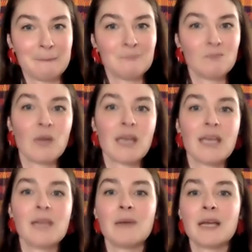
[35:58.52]
right?
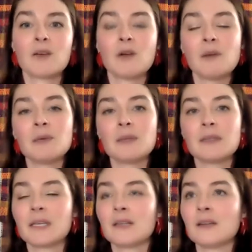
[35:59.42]
It might crumble a
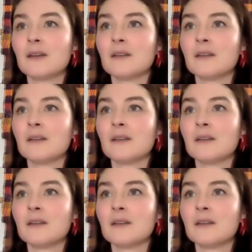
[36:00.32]
little,